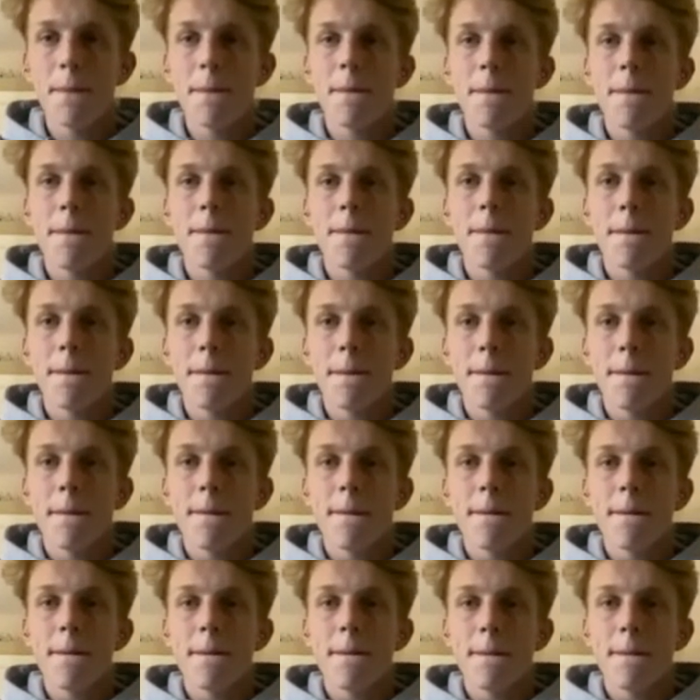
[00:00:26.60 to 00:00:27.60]

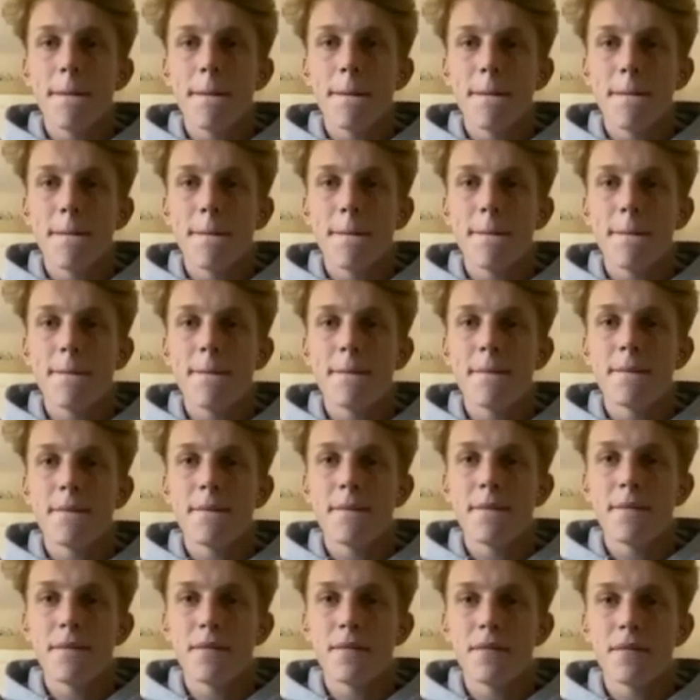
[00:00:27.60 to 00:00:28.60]

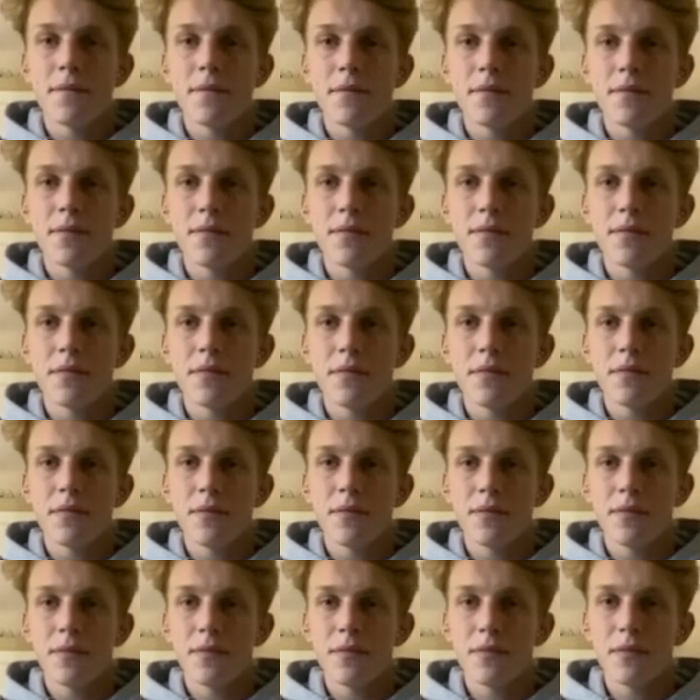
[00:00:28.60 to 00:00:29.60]

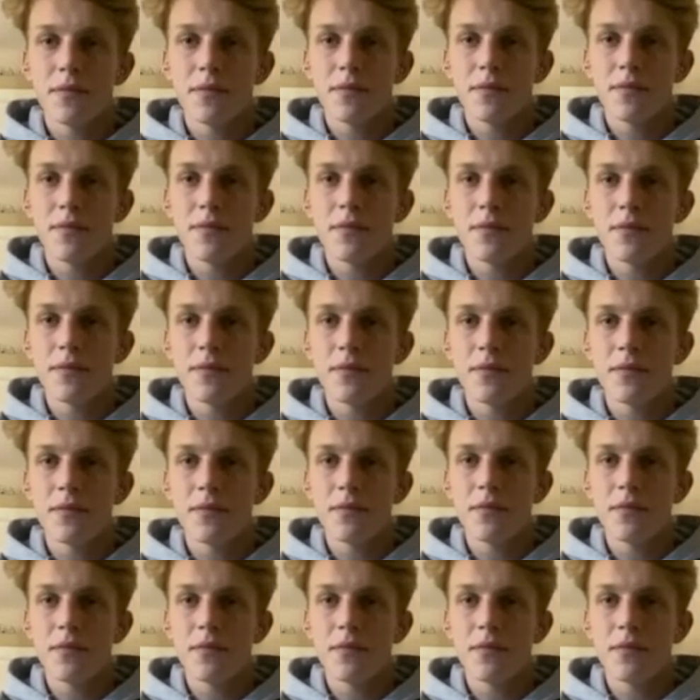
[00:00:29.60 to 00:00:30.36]
No words are spoken by the person on screen.